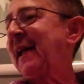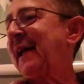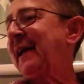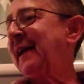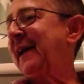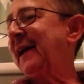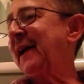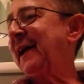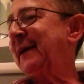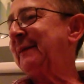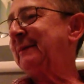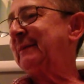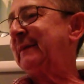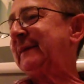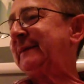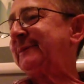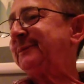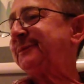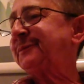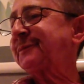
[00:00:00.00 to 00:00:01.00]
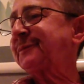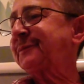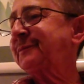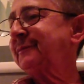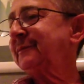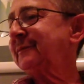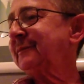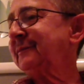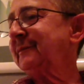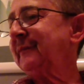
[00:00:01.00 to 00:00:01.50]
Um,
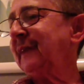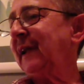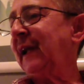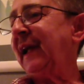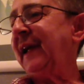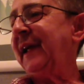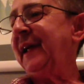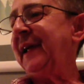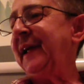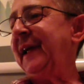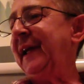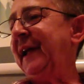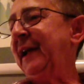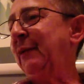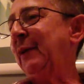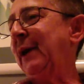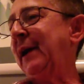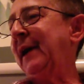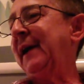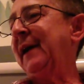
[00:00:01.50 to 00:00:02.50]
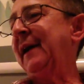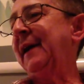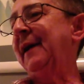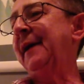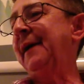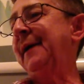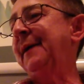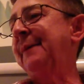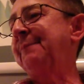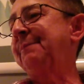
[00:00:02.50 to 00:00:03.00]
anyway,
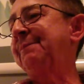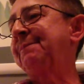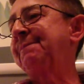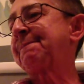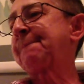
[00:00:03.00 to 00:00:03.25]
um,